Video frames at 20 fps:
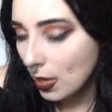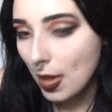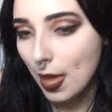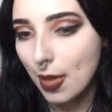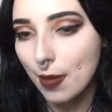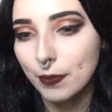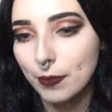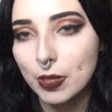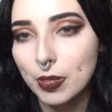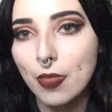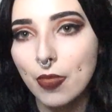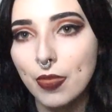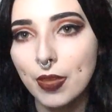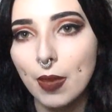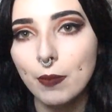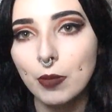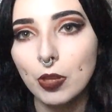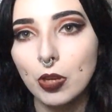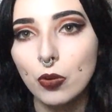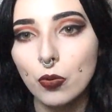yeah, so I
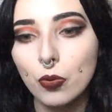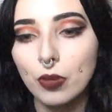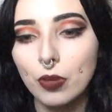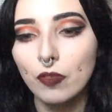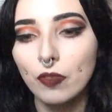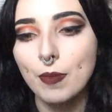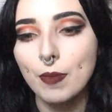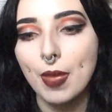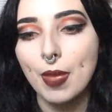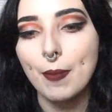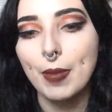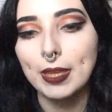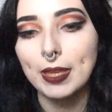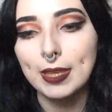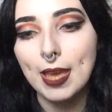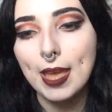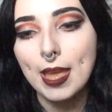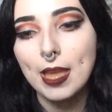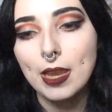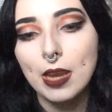think I'm going to order from them
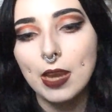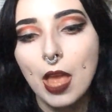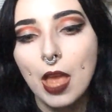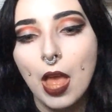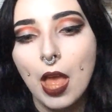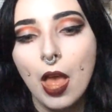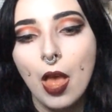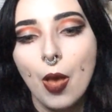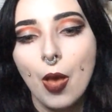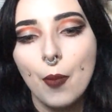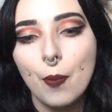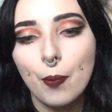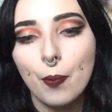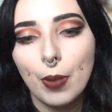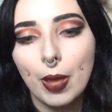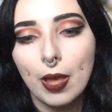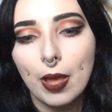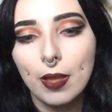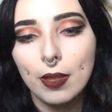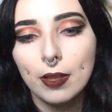again,
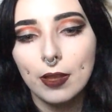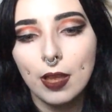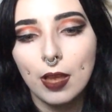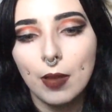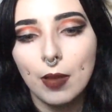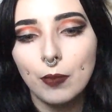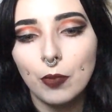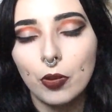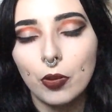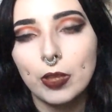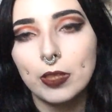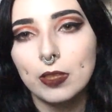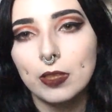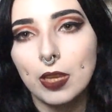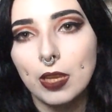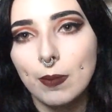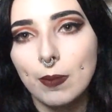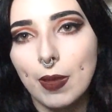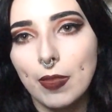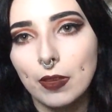but I'm not
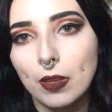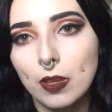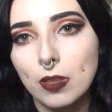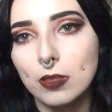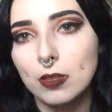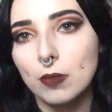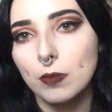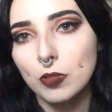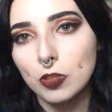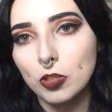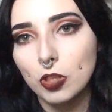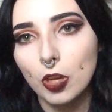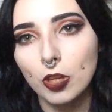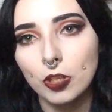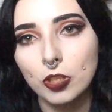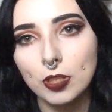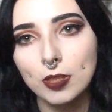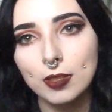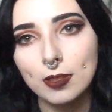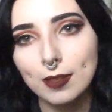excited about the customs
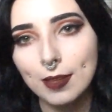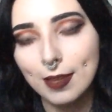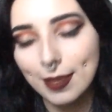charges.